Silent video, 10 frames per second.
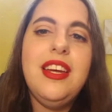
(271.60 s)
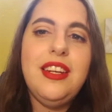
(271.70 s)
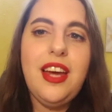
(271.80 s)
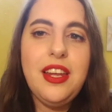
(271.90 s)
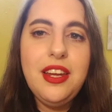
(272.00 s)

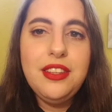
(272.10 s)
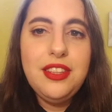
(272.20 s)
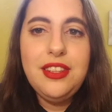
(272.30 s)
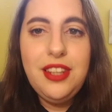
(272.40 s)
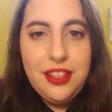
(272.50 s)
not
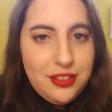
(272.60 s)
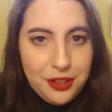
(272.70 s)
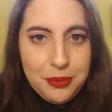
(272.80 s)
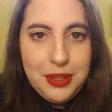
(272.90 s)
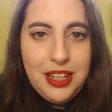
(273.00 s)
nothing like
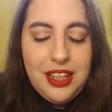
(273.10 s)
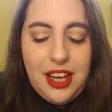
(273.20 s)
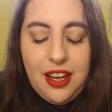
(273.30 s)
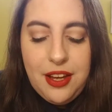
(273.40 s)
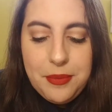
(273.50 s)
too big.
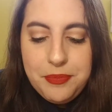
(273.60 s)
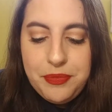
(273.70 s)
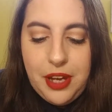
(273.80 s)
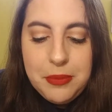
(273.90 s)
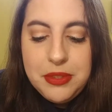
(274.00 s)
Um
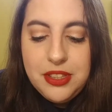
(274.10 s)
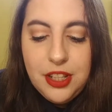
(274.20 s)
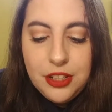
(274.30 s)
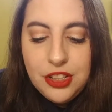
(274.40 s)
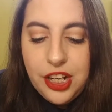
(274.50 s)
I'm
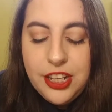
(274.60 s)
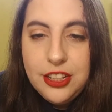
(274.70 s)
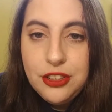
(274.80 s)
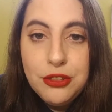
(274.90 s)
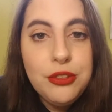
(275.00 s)
still
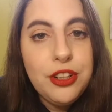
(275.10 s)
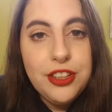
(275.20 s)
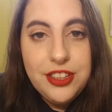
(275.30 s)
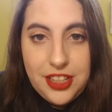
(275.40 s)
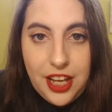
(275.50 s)
trying to
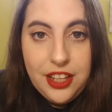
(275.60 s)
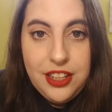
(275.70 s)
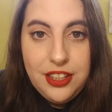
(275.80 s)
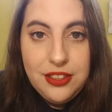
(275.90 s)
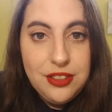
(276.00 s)
learn
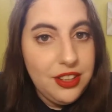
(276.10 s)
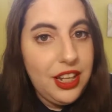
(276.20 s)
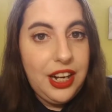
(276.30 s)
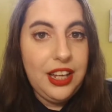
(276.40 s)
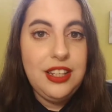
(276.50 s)
Italian so
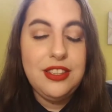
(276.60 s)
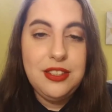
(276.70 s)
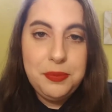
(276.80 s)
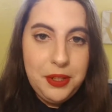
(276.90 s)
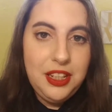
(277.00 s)
that I can
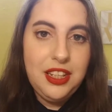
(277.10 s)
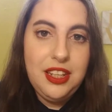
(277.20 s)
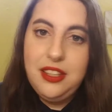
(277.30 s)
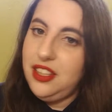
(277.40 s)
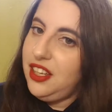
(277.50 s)
speak
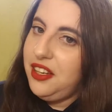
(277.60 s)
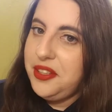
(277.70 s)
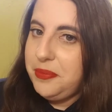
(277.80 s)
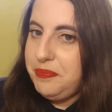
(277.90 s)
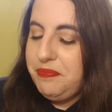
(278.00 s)
it.
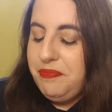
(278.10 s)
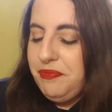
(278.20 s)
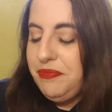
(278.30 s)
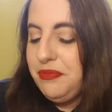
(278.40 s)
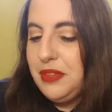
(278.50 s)
Um
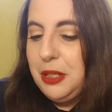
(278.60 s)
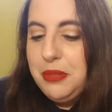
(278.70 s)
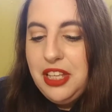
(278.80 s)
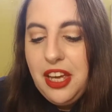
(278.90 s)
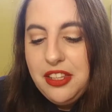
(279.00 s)

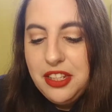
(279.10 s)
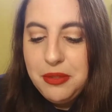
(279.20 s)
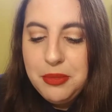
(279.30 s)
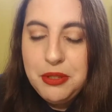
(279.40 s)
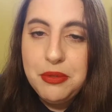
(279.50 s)
but yeah, I think it
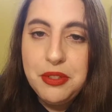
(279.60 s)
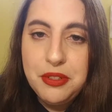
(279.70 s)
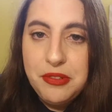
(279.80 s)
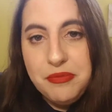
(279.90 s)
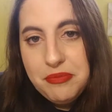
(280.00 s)
would be
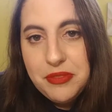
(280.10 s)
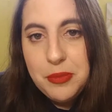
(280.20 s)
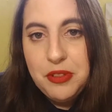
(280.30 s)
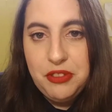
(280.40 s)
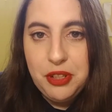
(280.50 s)
cool to
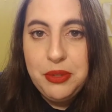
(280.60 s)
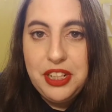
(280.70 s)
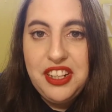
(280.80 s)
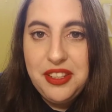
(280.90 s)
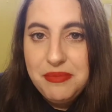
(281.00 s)
be fluent
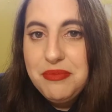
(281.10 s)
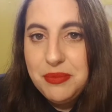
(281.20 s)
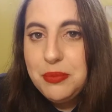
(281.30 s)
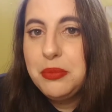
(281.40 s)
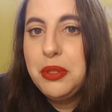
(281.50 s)
in it.
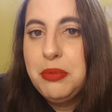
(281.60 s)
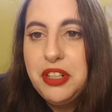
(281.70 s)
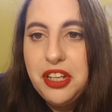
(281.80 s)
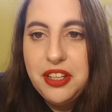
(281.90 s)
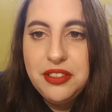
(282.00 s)
It'd be
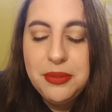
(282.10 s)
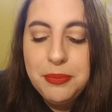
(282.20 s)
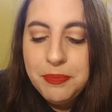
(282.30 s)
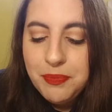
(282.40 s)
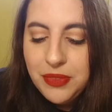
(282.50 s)
pretty awesome.